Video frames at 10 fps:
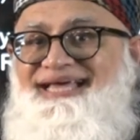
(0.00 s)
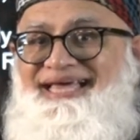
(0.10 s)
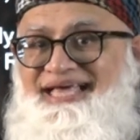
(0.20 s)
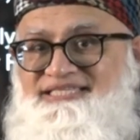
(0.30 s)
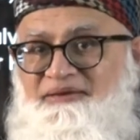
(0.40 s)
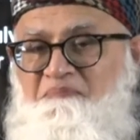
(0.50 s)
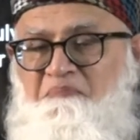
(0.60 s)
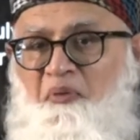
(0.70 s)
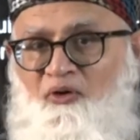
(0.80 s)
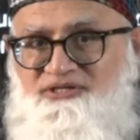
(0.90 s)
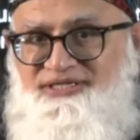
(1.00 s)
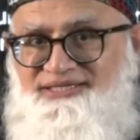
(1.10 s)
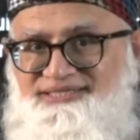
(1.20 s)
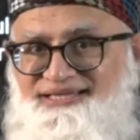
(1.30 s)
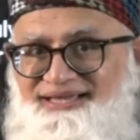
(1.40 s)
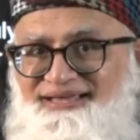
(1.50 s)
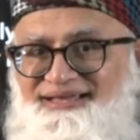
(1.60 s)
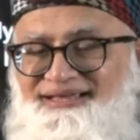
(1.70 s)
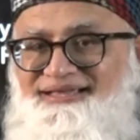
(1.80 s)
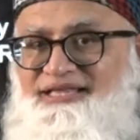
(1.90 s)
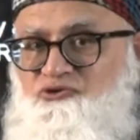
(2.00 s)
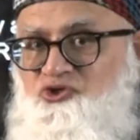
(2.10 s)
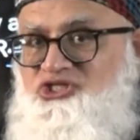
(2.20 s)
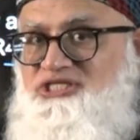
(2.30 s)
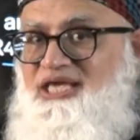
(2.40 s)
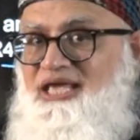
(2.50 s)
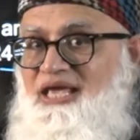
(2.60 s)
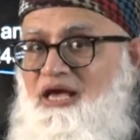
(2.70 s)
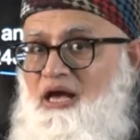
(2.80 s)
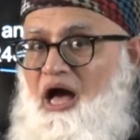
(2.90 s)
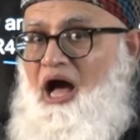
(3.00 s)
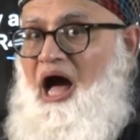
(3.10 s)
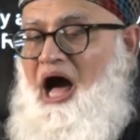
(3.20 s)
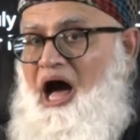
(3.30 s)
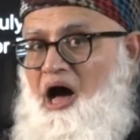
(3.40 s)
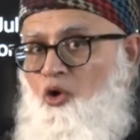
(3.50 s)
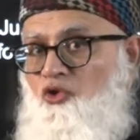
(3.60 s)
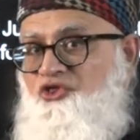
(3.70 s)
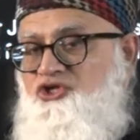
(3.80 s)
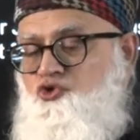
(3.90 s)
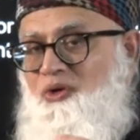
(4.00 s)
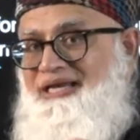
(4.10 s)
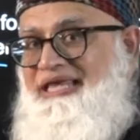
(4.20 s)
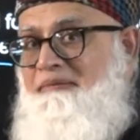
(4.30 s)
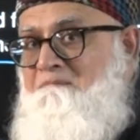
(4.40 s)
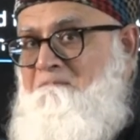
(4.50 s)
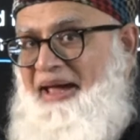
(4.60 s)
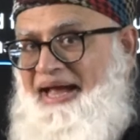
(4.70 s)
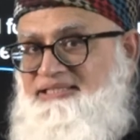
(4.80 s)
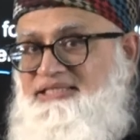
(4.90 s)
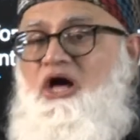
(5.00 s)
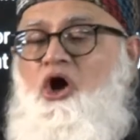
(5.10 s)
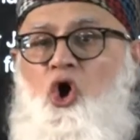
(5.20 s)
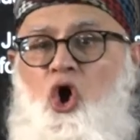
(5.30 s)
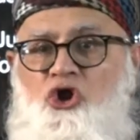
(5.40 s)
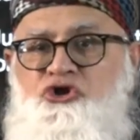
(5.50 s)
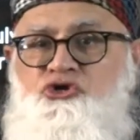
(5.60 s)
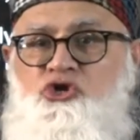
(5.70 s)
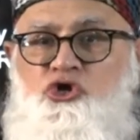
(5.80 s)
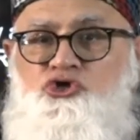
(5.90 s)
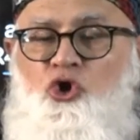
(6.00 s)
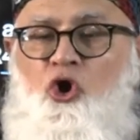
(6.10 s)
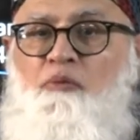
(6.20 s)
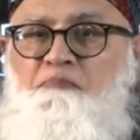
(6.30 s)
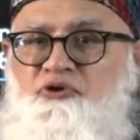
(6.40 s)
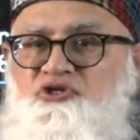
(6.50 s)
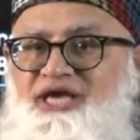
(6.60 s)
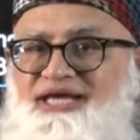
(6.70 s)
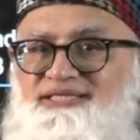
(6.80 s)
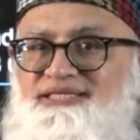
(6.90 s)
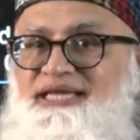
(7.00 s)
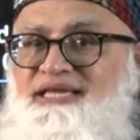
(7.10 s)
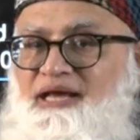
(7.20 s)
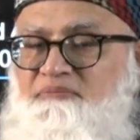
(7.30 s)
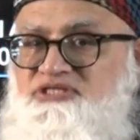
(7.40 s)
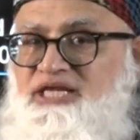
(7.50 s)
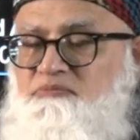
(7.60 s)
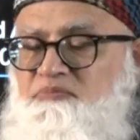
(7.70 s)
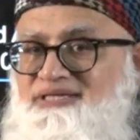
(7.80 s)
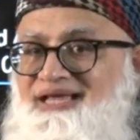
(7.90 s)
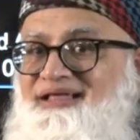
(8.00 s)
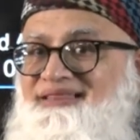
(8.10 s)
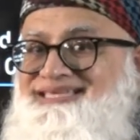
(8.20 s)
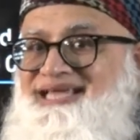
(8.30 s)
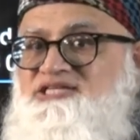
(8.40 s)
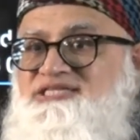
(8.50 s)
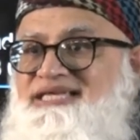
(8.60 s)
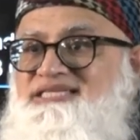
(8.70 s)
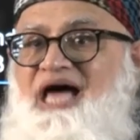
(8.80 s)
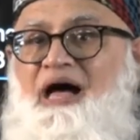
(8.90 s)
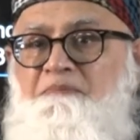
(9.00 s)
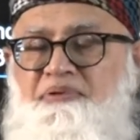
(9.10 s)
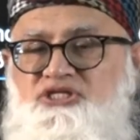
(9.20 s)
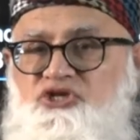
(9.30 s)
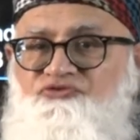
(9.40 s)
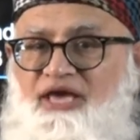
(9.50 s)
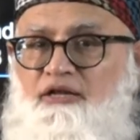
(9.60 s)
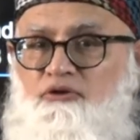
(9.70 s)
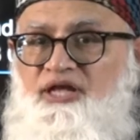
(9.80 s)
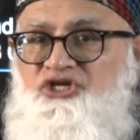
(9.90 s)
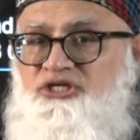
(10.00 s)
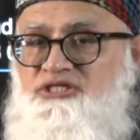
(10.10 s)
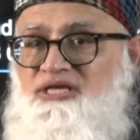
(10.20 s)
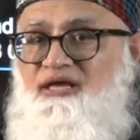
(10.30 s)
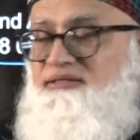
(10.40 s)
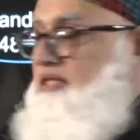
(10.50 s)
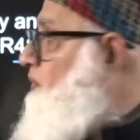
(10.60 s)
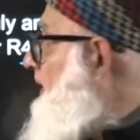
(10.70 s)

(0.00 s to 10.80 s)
it's important that you see how this will impact on your projected income statement. These are just examples of calculations that we are